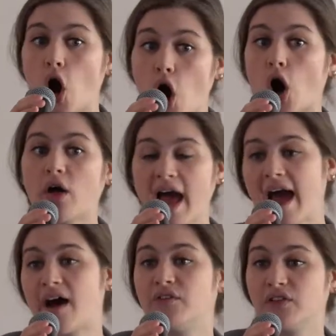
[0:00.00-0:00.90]
all
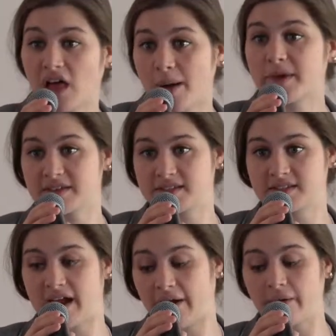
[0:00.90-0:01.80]
have lobbyists
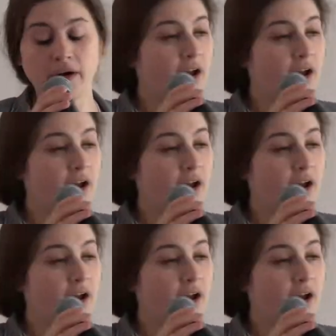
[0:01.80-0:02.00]
now.